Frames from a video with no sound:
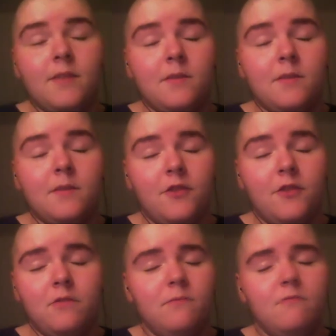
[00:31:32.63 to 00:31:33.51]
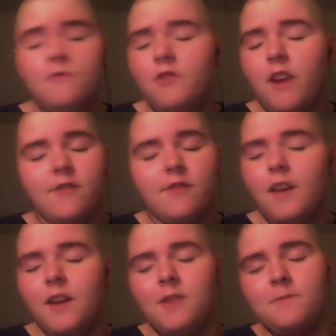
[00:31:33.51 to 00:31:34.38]
They should change the
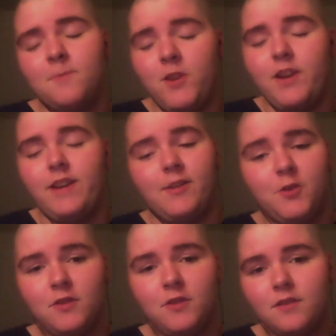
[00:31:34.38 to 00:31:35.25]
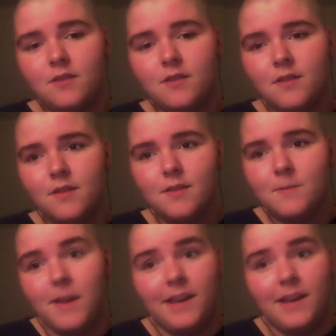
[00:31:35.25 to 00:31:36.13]
title from change.
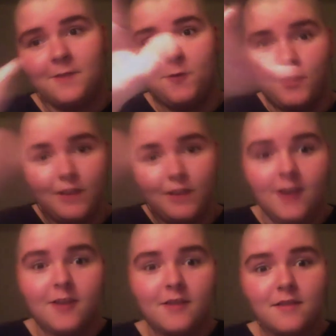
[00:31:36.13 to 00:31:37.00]
Make it really air.